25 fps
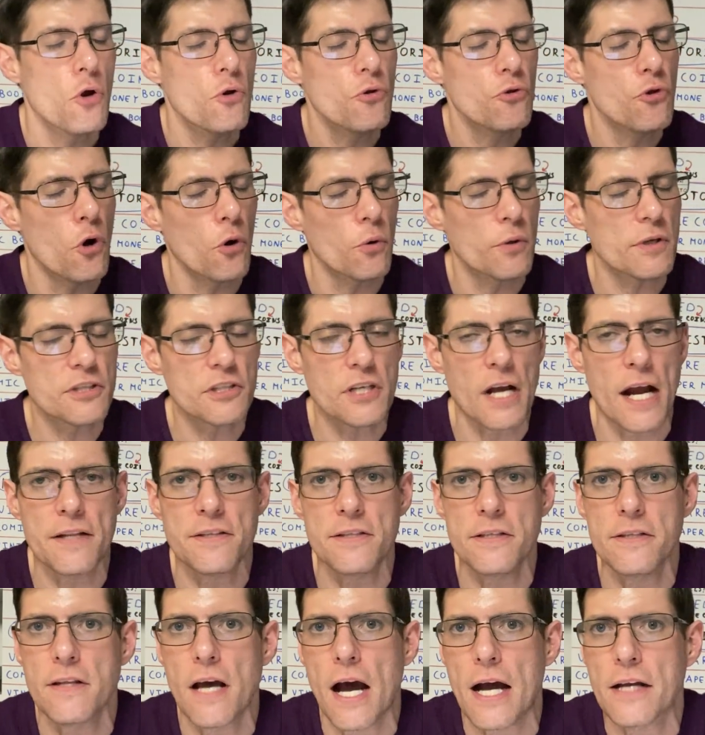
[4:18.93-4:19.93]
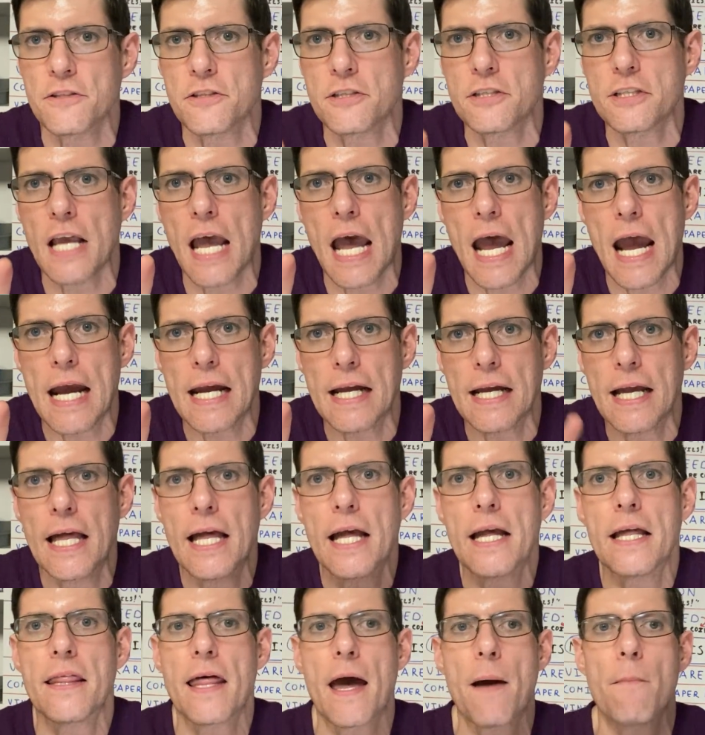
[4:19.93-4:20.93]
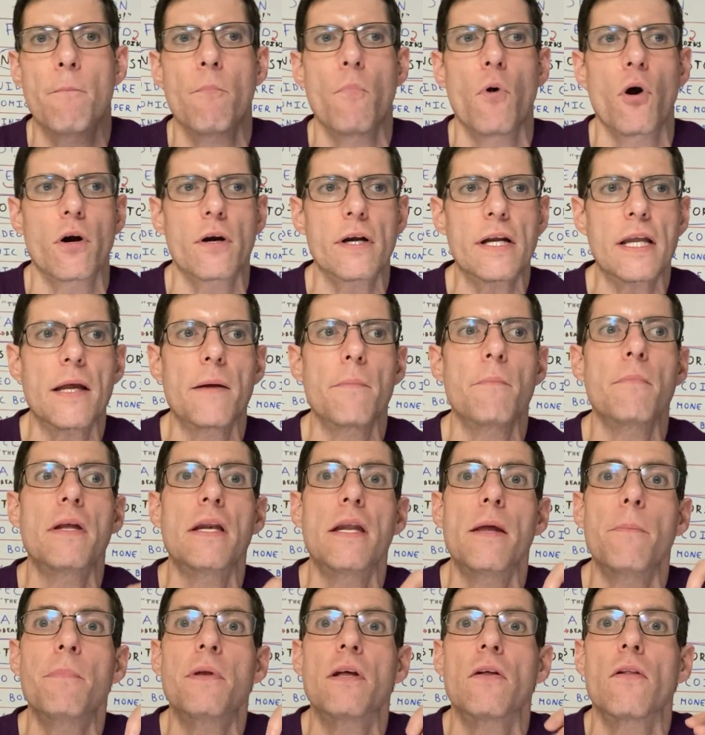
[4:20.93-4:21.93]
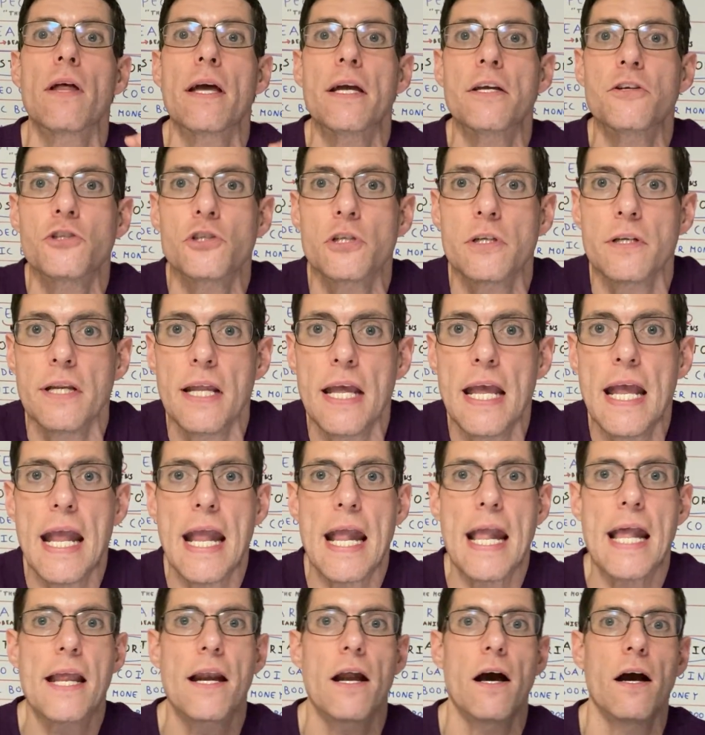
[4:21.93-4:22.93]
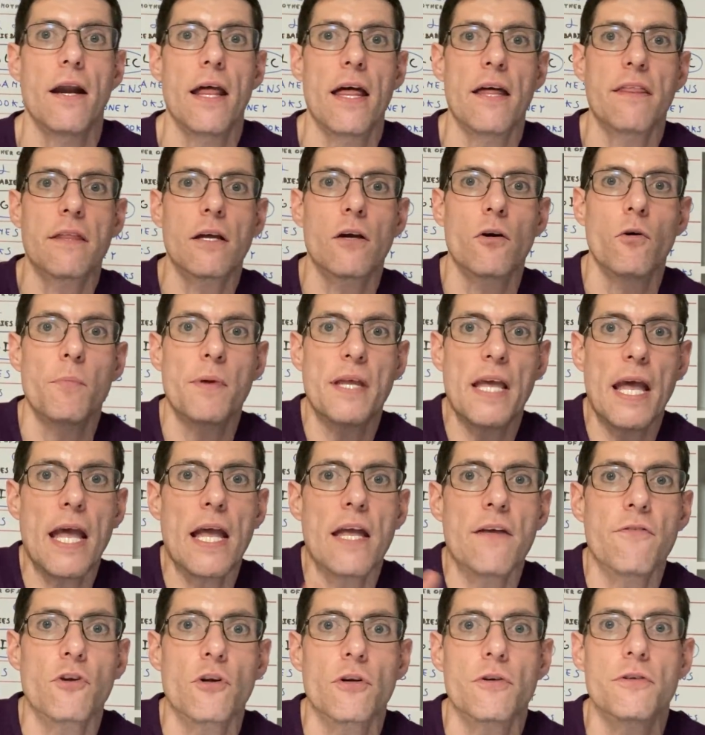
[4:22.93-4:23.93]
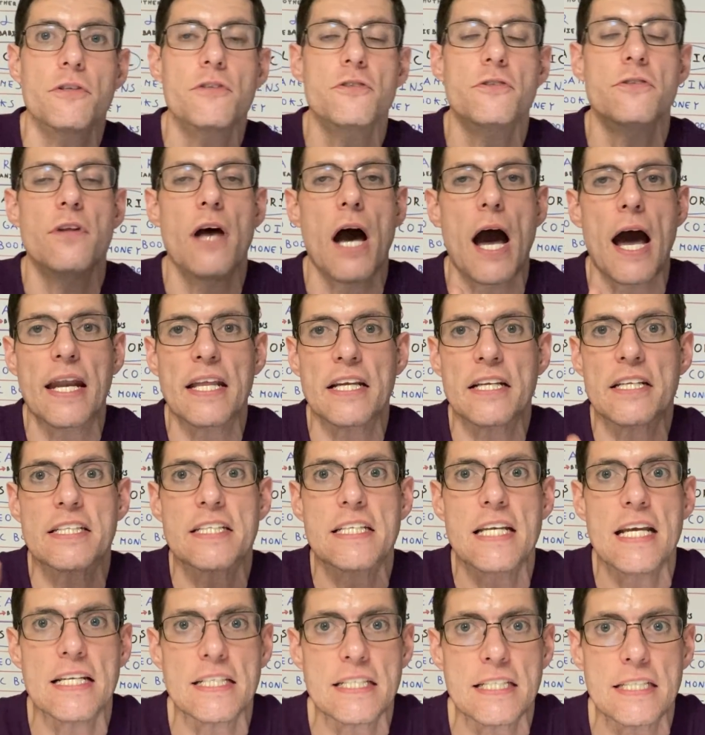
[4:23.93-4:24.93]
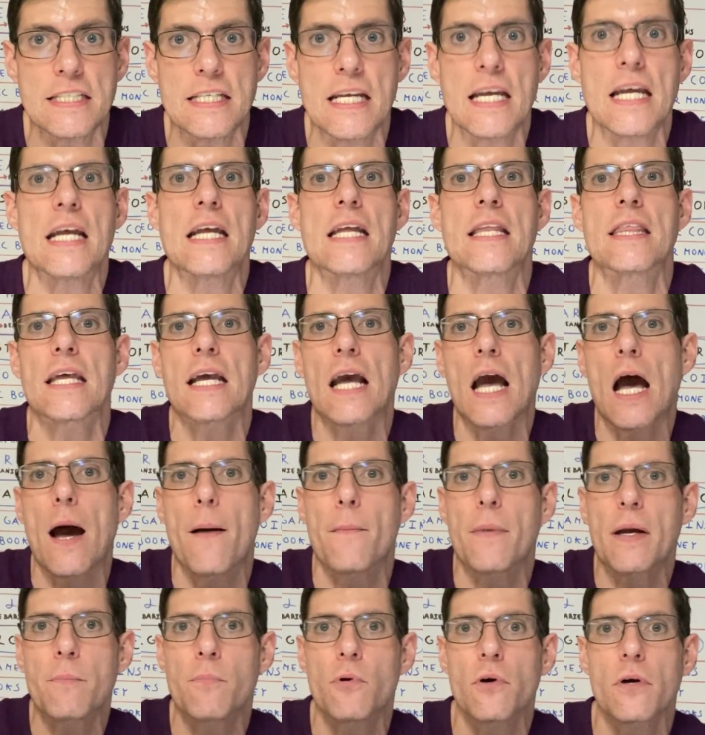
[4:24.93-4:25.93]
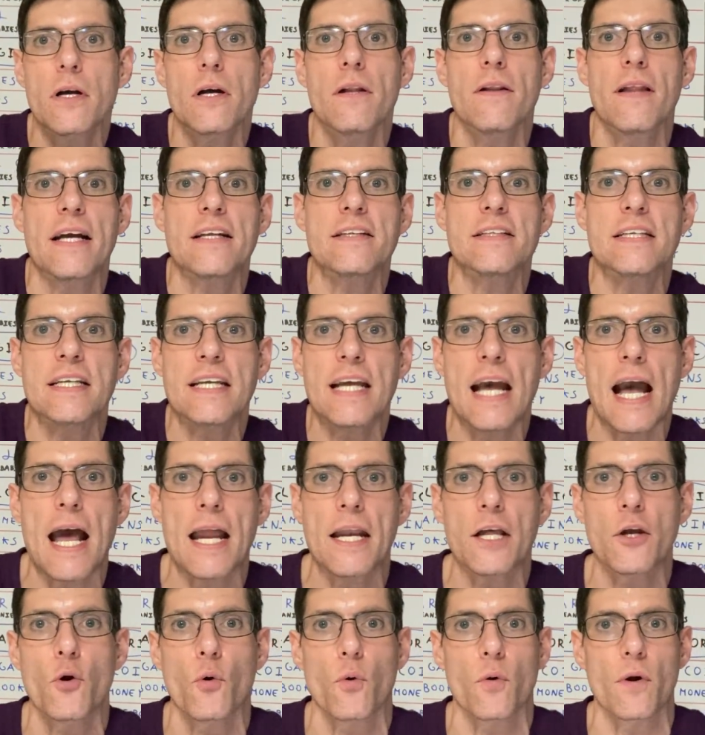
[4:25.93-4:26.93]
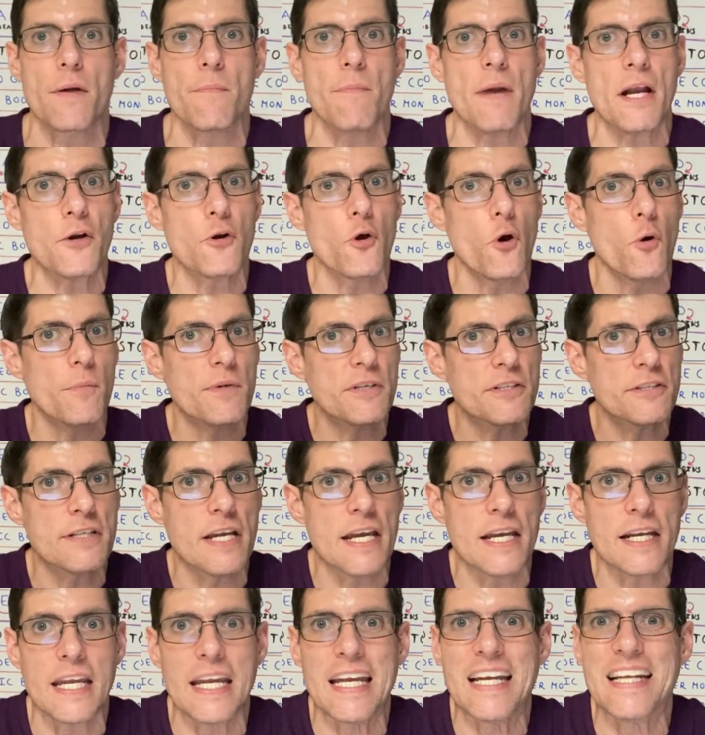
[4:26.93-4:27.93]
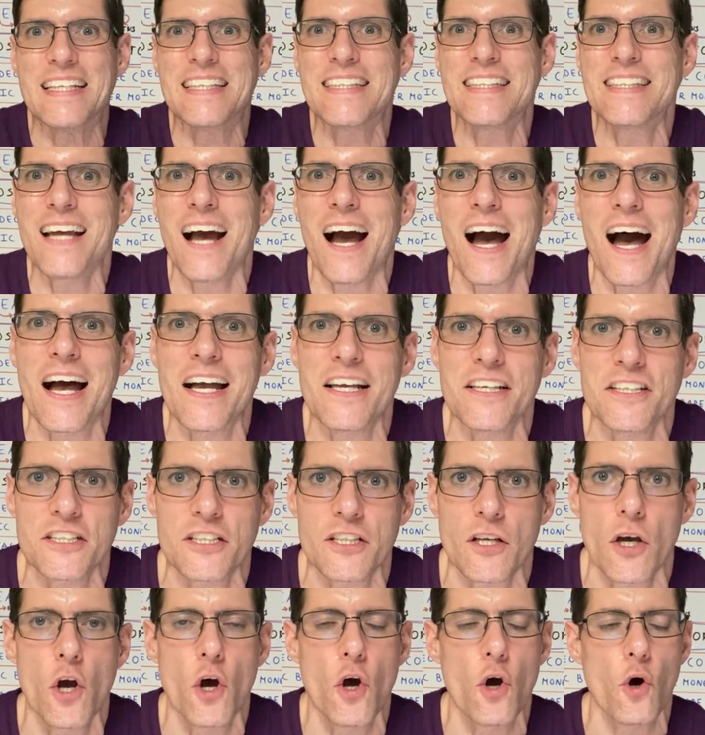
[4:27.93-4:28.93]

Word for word: Notice I did not say that market manipulation and unethical behavior does not exist in the comic book collecting category. Make no mistake, it does.